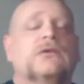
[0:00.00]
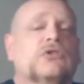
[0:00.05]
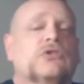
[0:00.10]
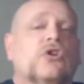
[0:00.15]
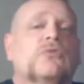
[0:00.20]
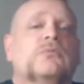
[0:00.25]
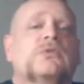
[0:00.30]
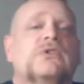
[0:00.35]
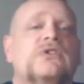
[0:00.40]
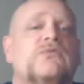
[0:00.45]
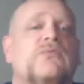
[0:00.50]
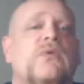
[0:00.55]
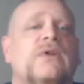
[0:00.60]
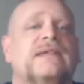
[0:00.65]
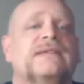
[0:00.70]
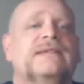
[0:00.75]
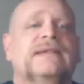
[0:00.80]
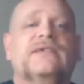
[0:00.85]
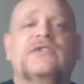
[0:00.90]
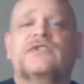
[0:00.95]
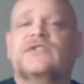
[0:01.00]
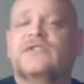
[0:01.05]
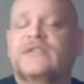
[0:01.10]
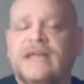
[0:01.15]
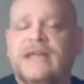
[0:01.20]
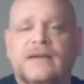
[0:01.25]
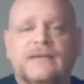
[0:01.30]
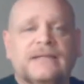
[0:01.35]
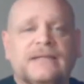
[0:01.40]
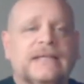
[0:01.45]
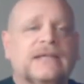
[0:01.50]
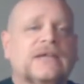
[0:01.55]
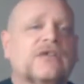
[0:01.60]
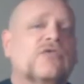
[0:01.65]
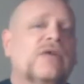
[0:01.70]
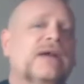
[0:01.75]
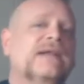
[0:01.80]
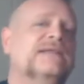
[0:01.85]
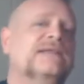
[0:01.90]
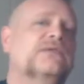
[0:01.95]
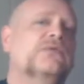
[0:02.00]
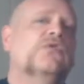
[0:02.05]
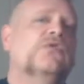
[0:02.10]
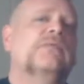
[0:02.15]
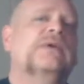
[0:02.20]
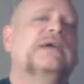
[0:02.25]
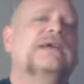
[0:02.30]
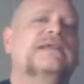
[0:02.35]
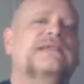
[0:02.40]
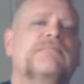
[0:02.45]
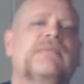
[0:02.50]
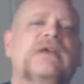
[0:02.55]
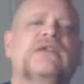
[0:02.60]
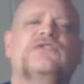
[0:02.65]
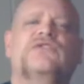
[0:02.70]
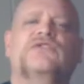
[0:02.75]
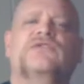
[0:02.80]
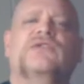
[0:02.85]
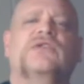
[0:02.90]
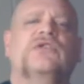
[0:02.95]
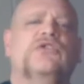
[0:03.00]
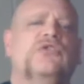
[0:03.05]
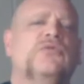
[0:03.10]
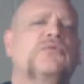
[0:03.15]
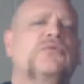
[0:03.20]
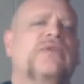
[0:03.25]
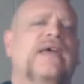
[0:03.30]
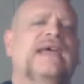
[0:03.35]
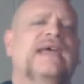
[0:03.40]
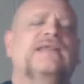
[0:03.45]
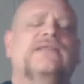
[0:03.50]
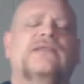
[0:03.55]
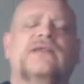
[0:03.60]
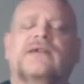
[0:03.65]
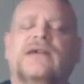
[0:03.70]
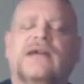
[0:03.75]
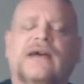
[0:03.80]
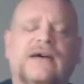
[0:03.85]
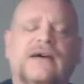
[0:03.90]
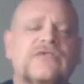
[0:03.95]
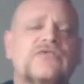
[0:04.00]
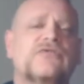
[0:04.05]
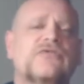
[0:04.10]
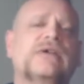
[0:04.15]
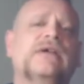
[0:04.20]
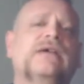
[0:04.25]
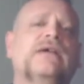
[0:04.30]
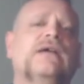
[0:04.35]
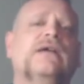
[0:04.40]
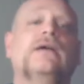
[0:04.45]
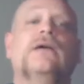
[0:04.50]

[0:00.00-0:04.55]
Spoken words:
Globalists want to teach CRT in grade school because it makes the youth hate their country.